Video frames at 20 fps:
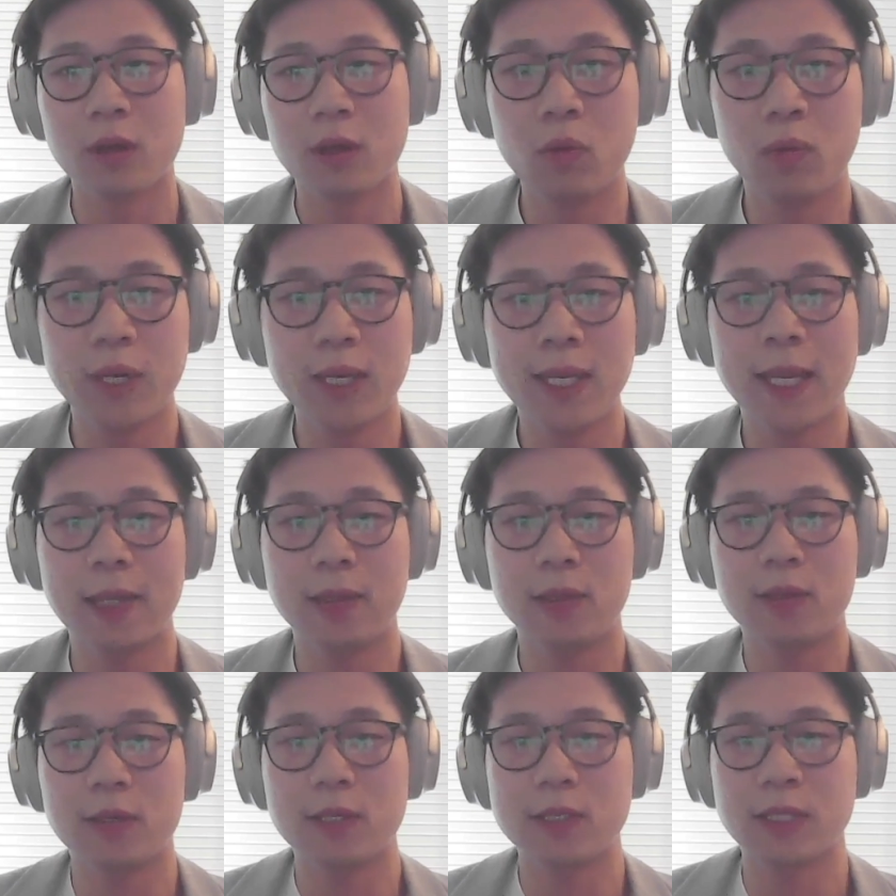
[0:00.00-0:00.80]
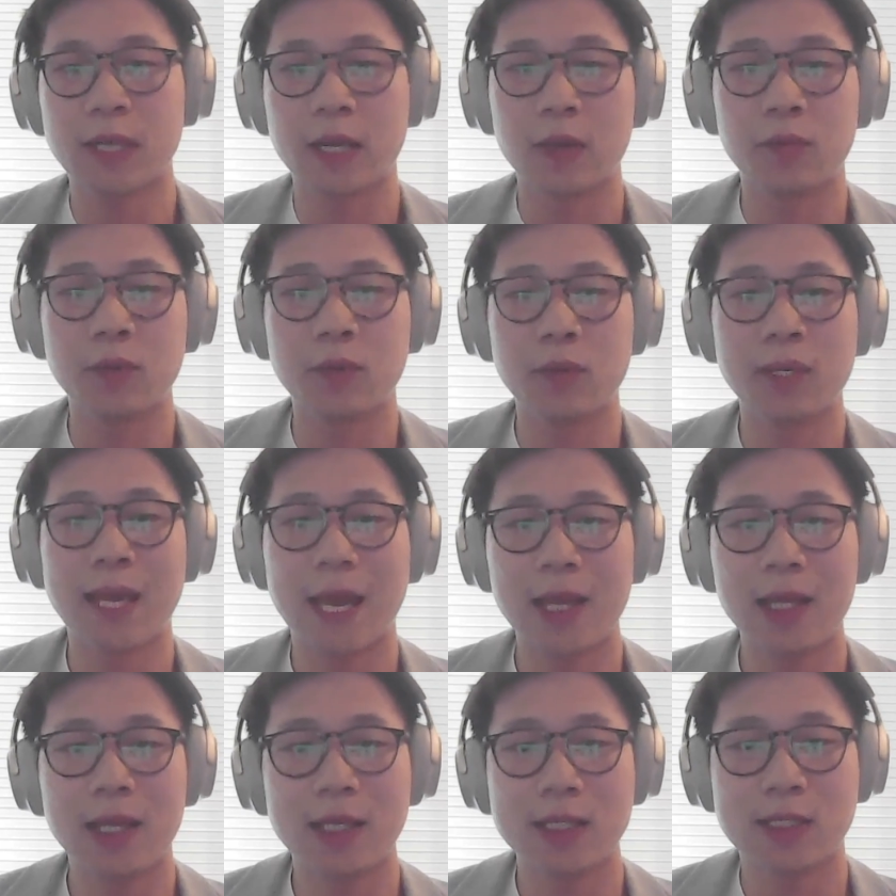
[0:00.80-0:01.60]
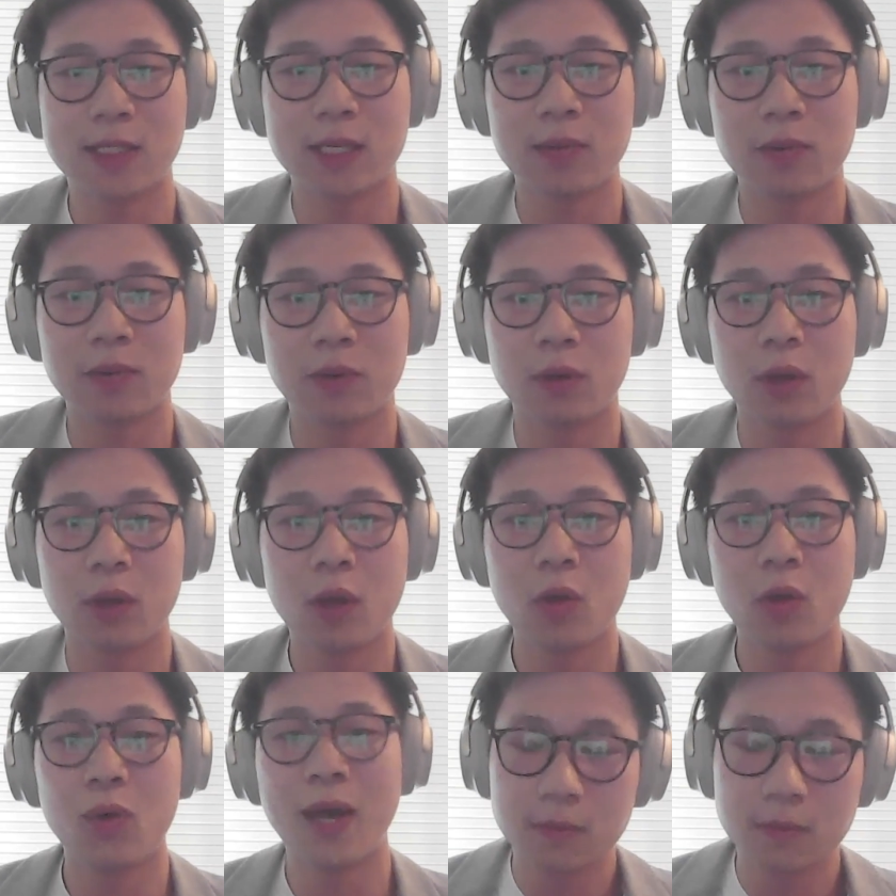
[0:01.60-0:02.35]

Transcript: What we can do is like we can analyze deeper.